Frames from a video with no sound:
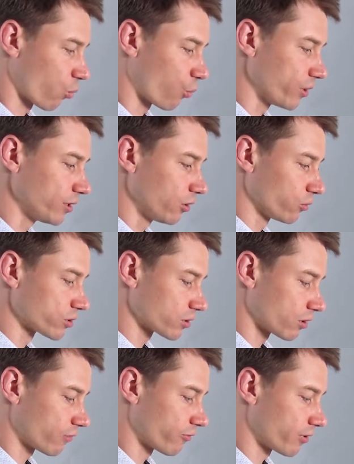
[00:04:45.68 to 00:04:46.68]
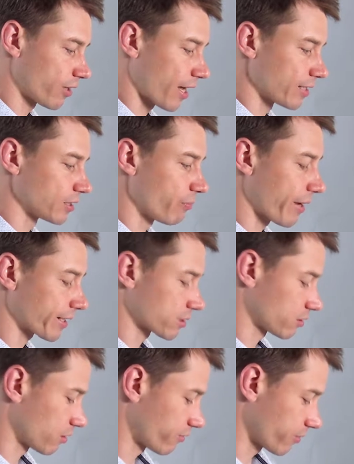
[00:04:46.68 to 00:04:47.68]
Windows Server and Mac
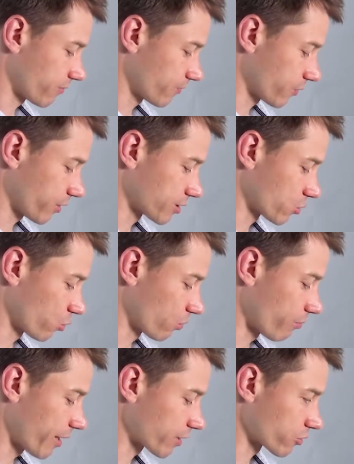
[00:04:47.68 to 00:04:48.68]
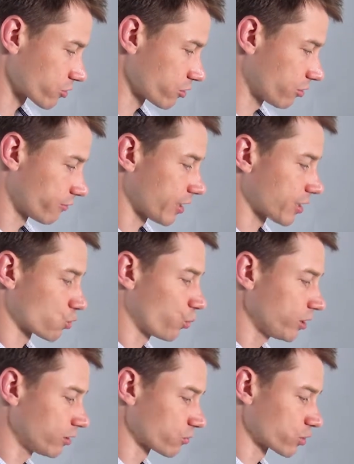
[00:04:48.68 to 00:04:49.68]
Server. Okay, so Microsoft has
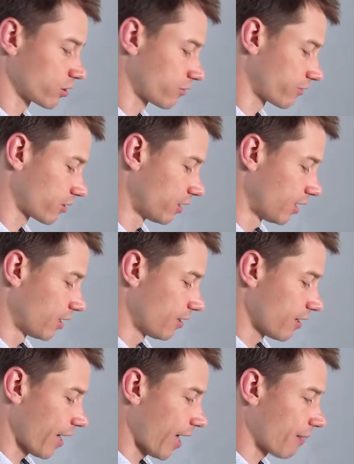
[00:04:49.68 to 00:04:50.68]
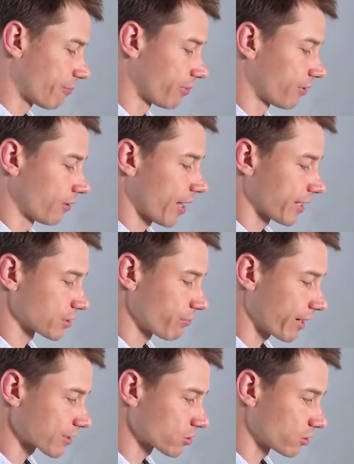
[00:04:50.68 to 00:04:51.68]
Windows Server, Apple has
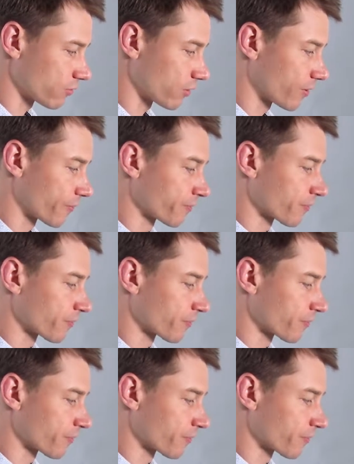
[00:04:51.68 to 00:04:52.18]
Mac Server.